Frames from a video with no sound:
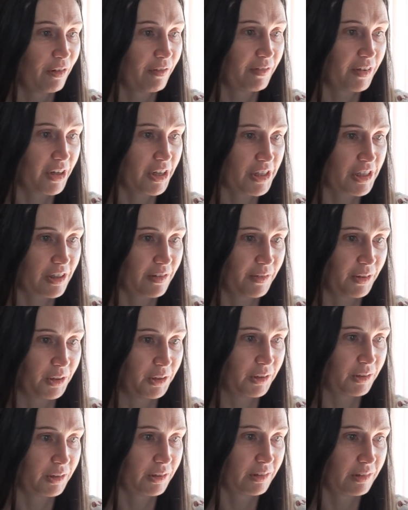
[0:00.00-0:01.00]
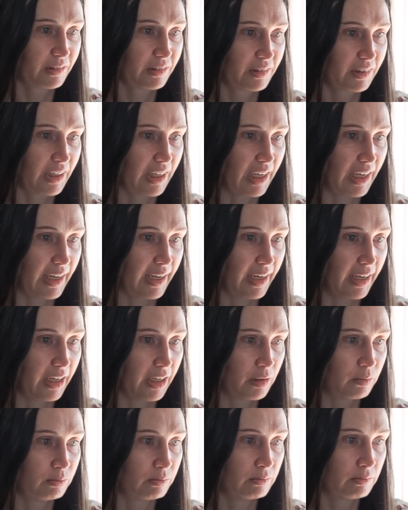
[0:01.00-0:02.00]
First of all,
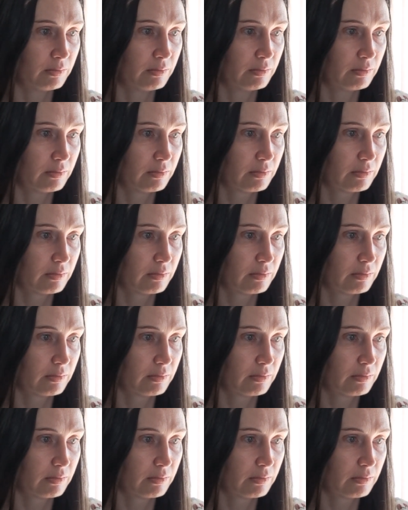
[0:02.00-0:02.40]
um,